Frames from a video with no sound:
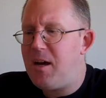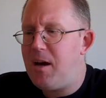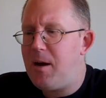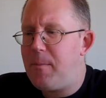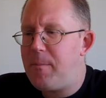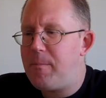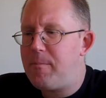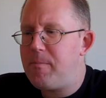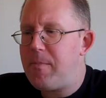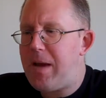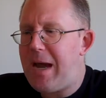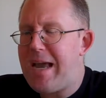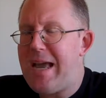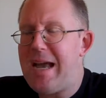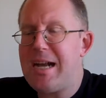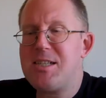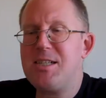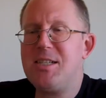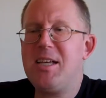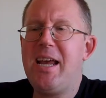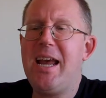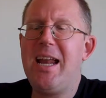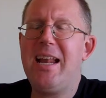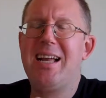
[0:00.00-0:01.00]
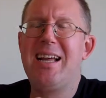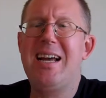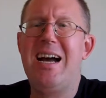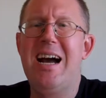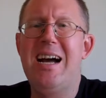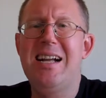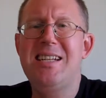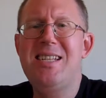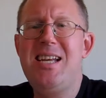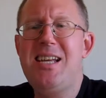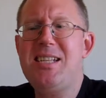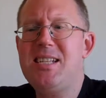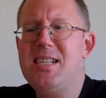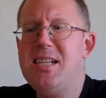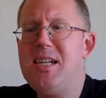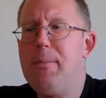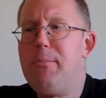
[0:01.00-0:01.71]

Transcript: I actually had a contest